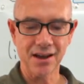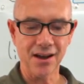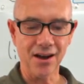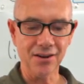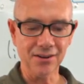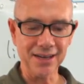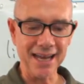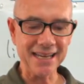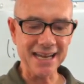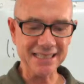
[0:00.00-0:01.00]
Oh,
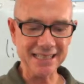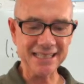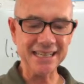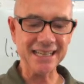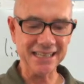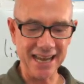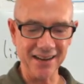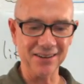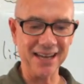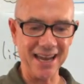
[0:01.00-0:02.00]
okay, quesadilla. Ne?
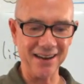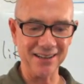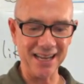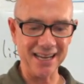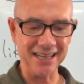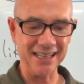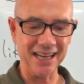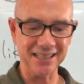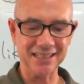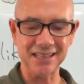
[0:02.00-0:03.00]
Okay, Air Lady
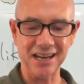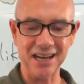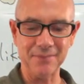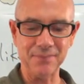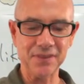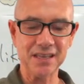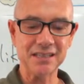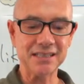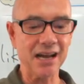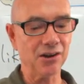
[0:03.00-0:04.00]
likes um,
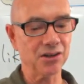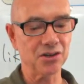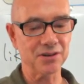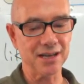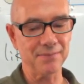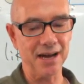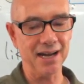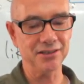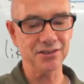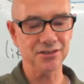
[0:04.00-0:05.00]
sour cream.
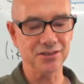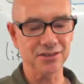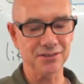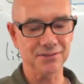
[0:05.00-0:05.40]
I do too.